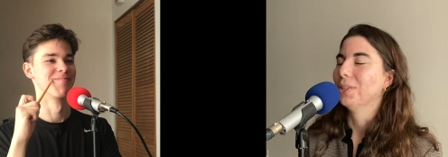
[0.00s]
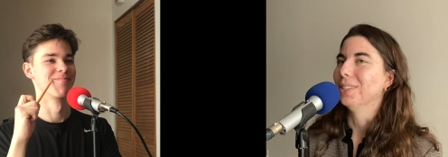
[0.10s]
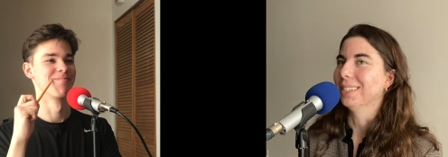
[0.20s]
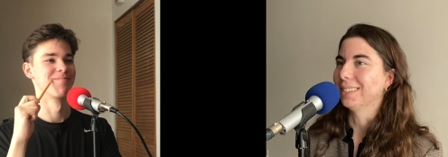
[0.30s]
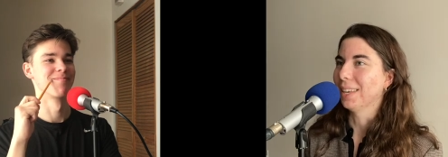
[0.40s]

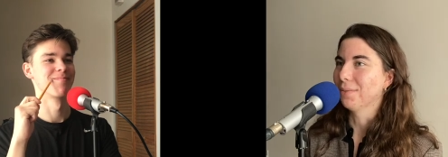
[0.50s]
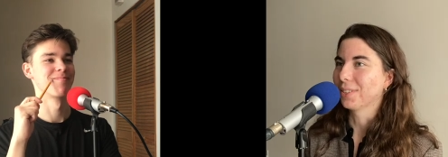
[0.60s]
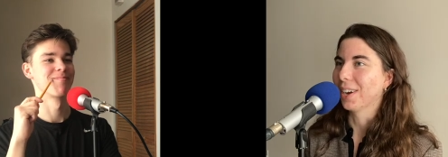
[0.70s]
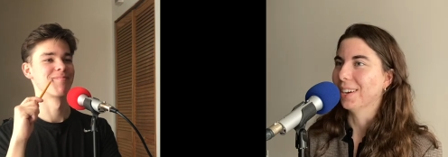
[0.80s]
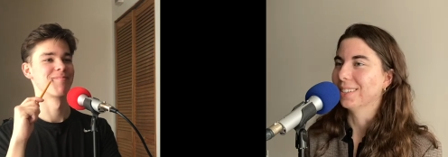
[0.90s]
Speaker 1: to
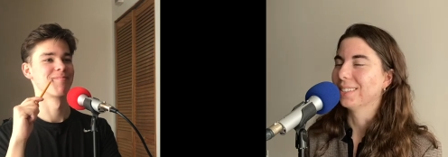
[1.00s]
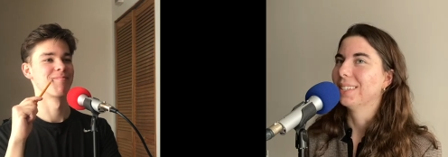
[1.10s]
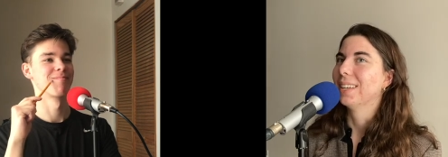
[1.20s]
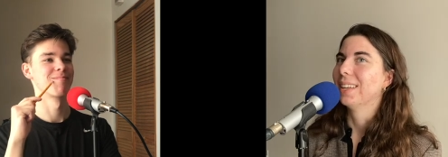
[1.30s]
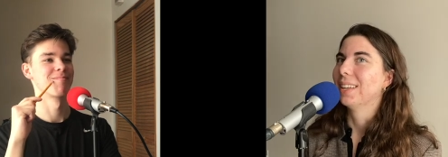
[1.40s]
safeguard
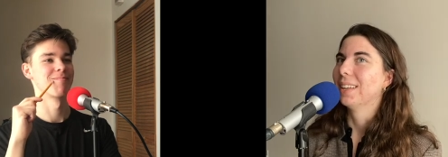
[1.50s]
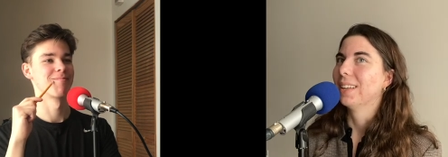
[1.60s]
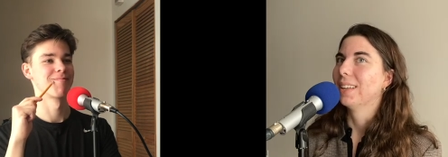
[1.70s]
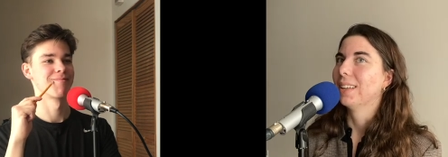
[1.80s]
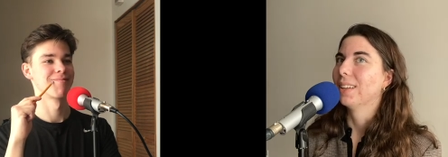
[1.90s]

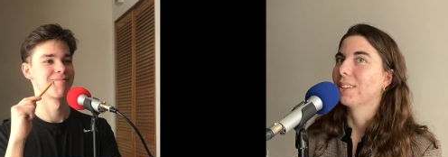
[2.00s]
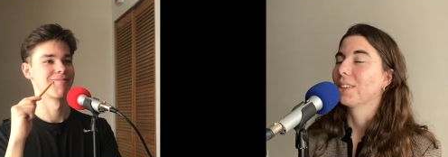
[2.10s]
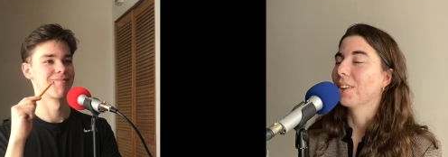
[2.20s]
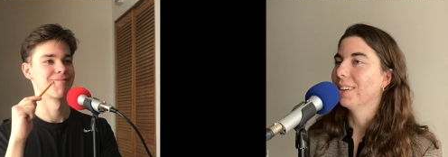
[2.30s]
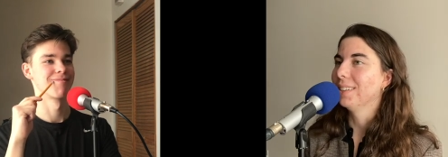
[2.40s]

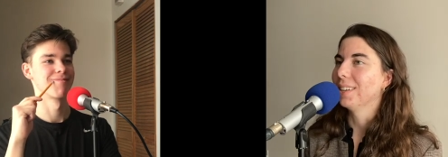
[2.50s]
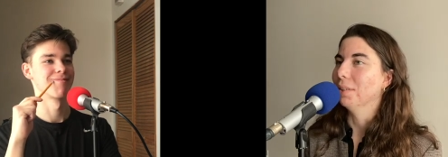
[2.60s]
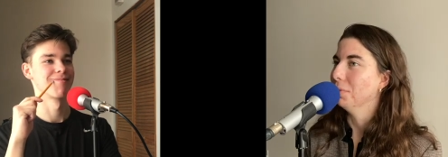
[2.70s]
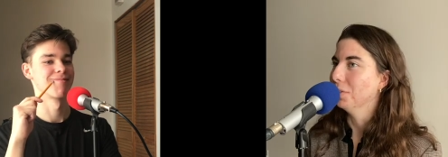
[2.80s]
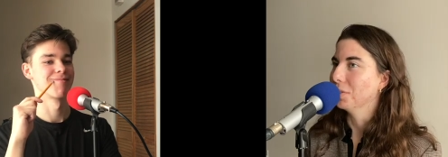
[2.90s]
current
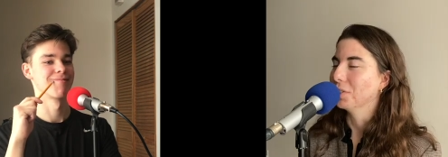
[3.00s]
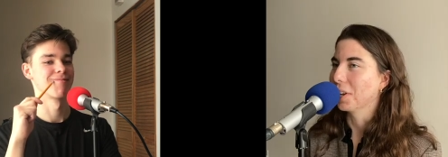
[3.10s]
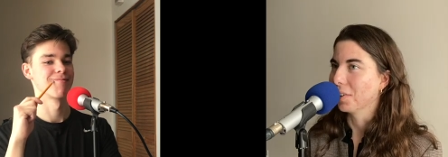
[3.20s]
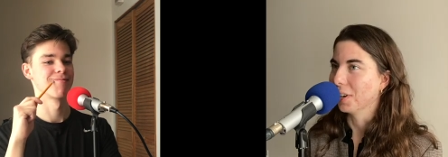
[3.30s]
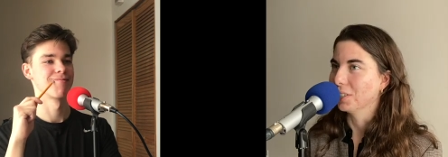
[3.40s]
and future
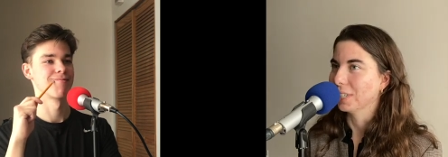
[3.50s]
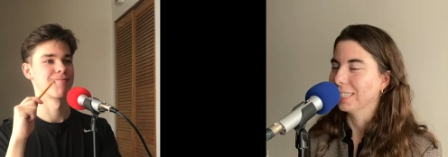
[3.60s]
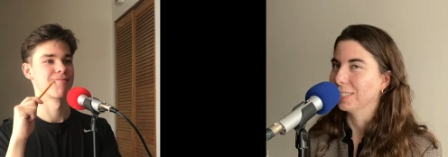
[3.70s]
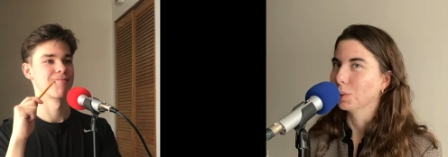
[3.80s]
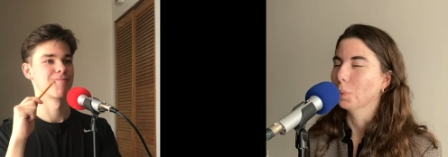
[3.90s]

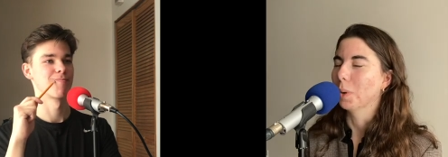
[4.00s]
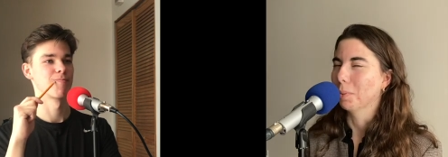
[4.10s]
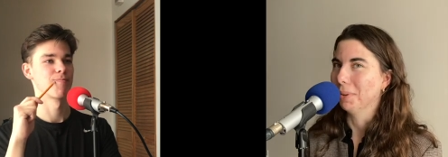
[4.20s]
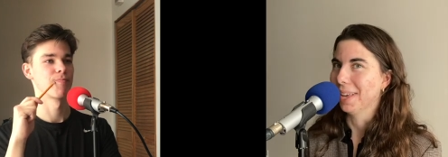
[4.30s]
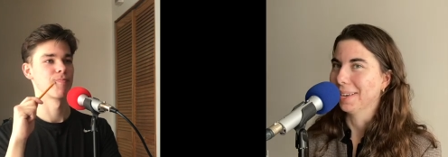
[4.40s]
generations'
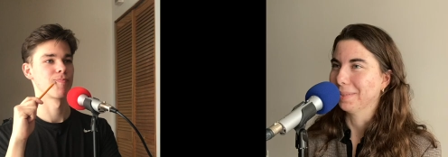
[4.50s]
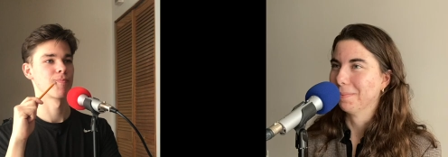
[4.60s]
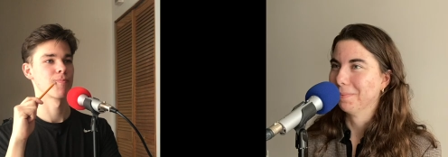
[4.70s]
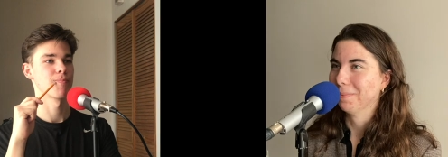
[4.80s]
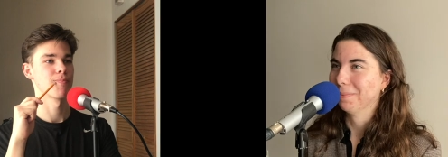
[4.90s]
well being.
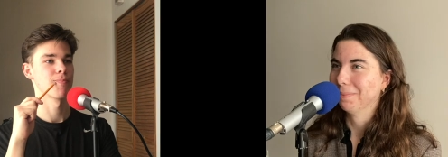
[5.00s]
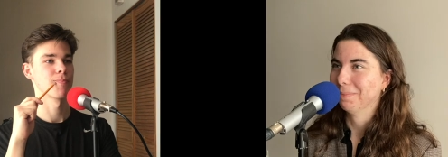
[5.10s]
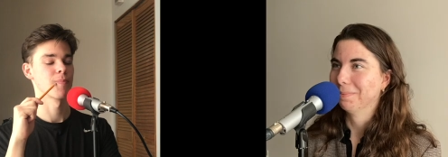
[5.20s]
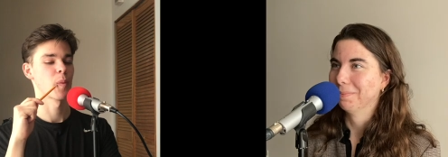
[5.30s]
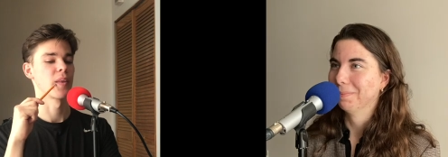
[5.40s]

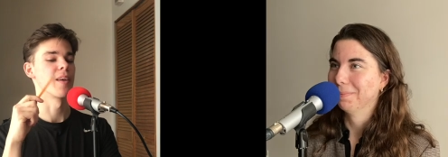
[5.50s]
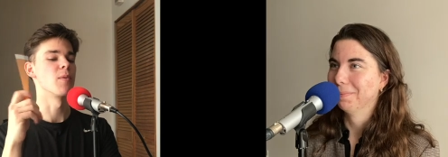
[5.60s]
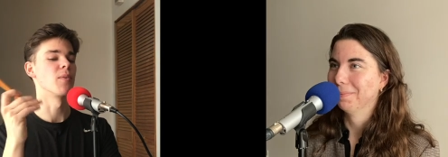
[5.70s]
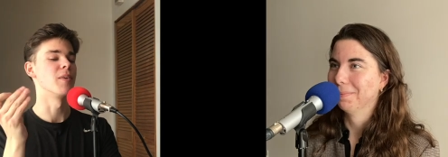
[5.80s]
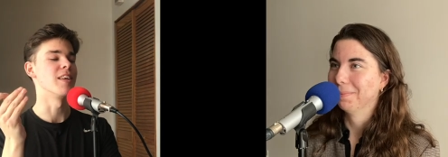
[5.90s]
Speaker 2: Give
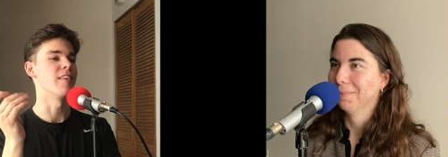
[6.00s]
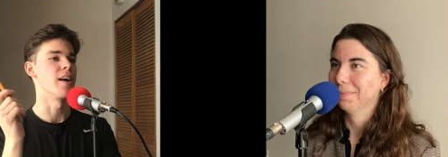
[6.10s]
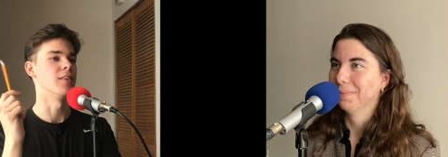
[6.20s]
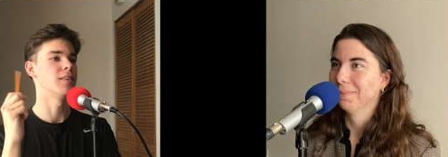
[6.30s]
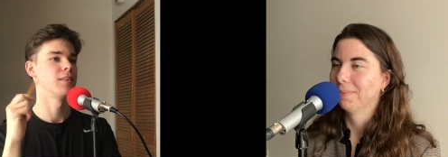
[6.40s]
me some
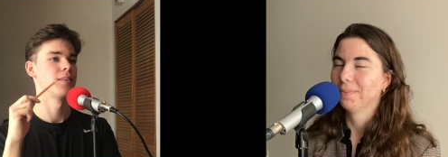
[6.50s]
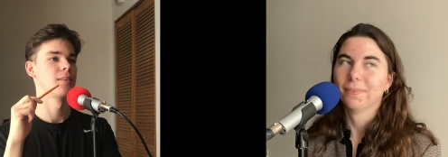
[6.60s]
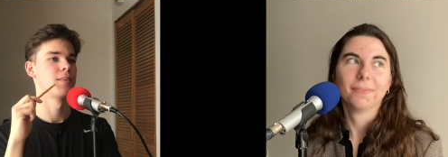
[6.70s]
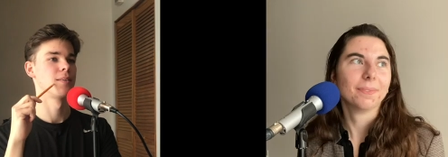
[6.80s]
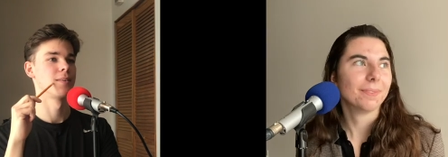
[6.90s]
detail.
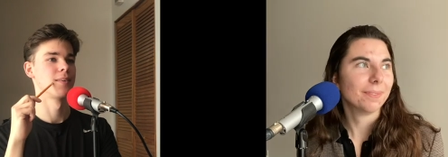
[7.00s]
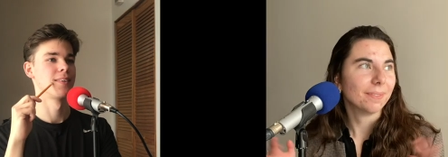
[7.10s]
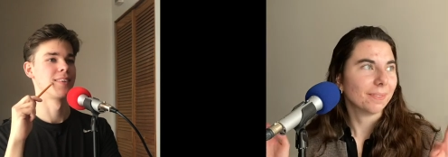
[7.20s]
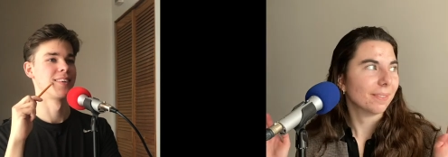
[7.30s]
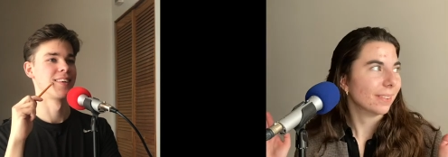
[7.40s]

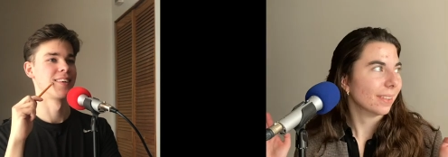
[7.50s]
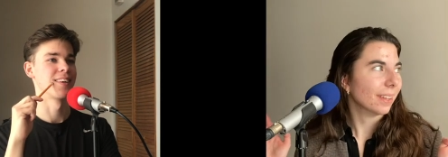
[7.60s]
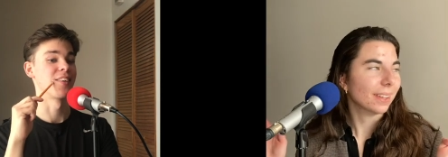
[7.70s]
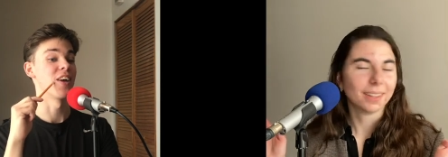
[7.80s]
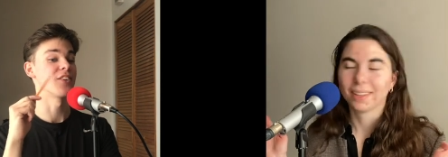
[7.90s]

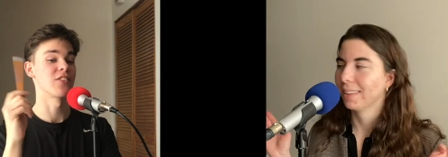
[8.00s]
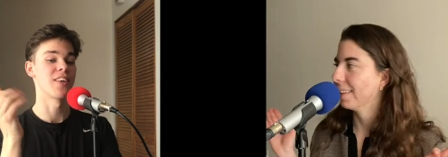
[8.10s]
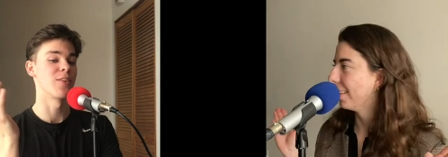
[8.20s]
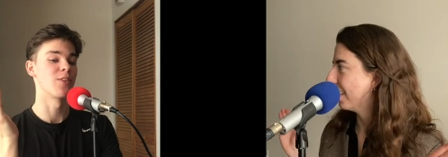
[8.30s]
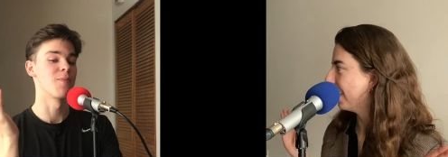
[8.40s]
Because that just
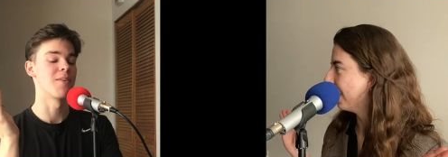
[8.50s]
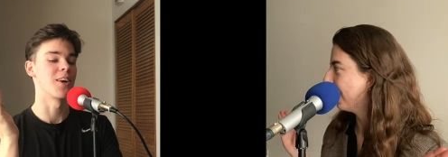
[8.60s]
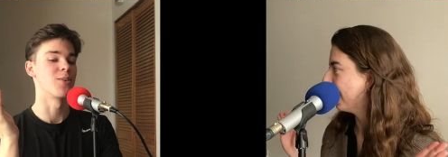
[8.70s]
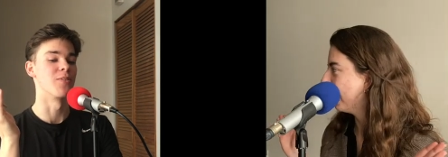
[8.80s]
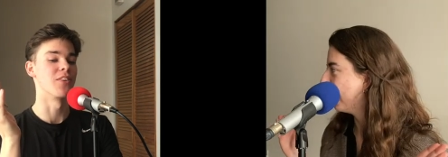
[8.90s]
sounds to me
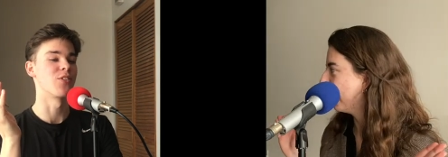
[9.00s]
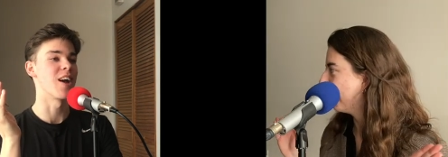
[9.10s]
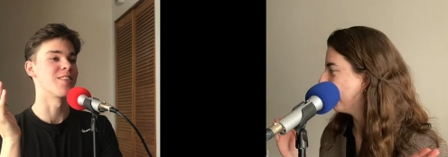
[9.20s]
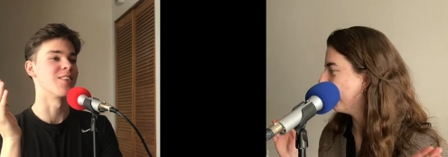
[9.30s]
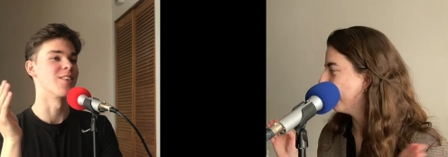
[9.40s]
like you
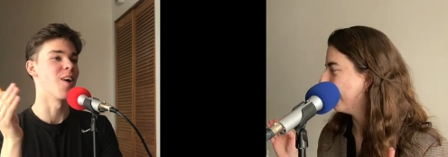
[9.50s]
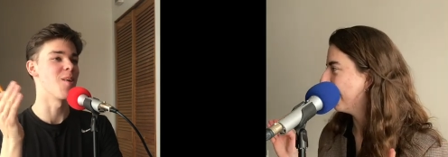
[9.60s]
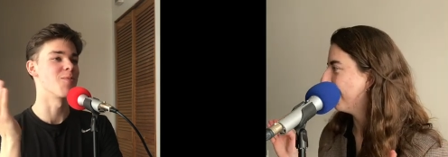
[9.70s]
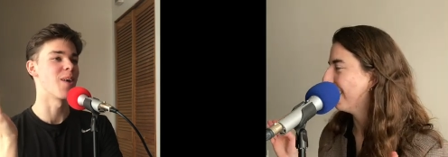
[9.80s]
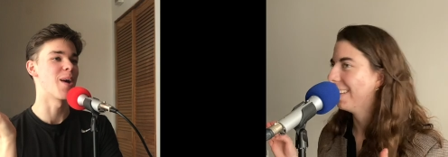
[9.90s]
recited
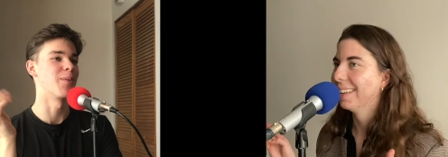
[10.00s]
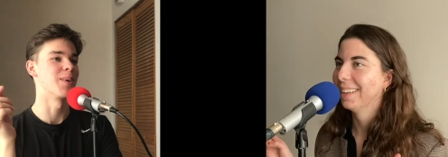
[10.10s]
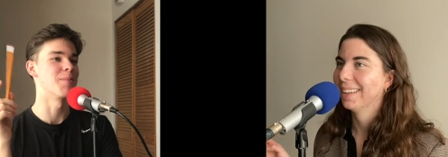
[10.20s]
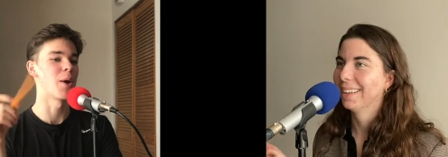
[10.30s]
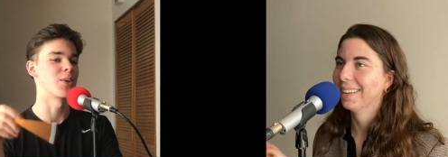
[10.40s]
off
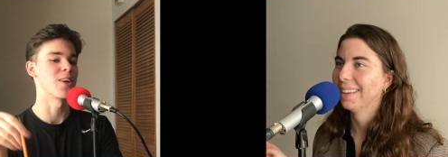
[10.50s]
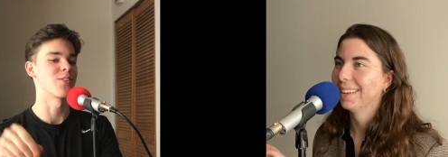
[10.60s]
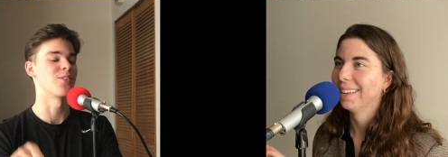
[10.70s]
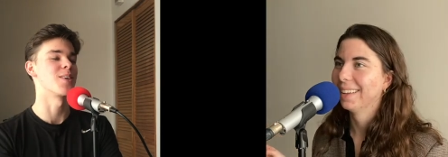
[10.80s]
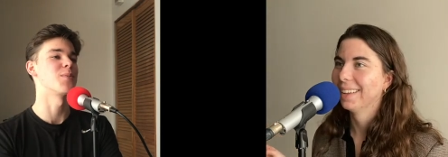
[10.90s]
our podcast
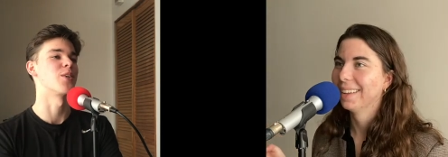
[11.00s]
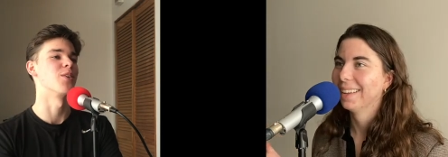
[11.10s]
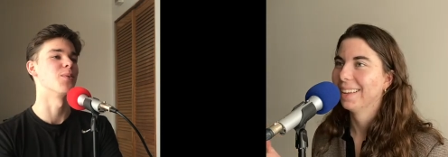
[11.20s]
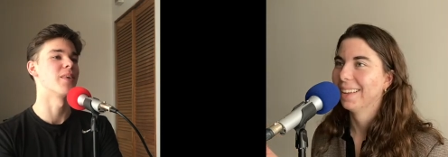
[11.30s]
description or one of